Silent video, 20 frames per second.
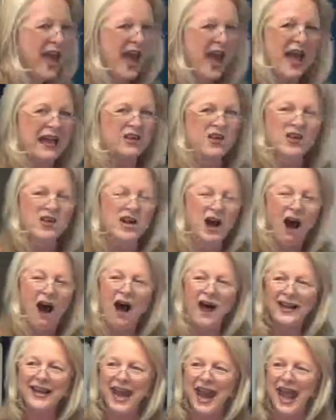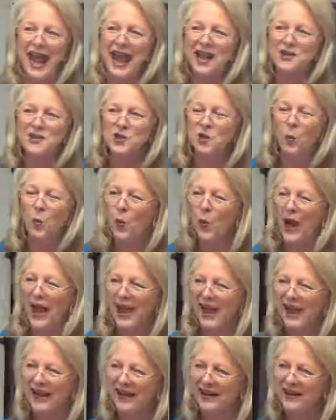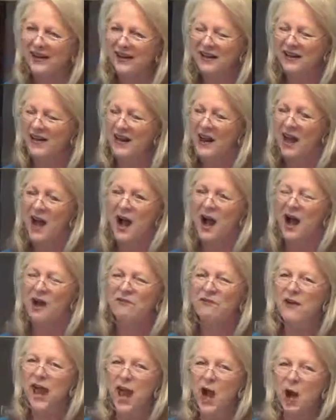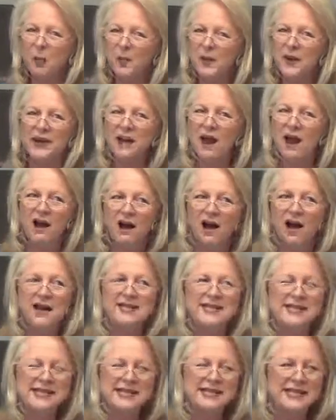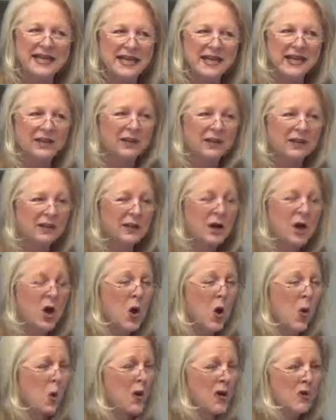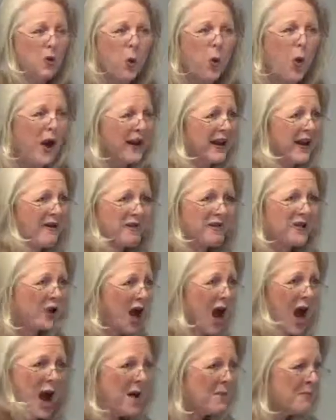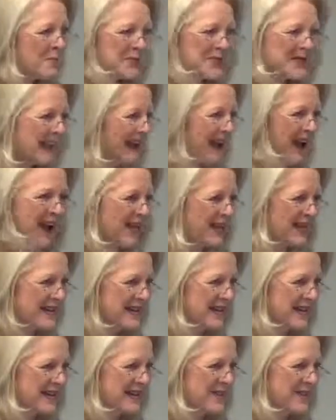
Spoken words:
And God has a way of helping us deal with whatever comes at us.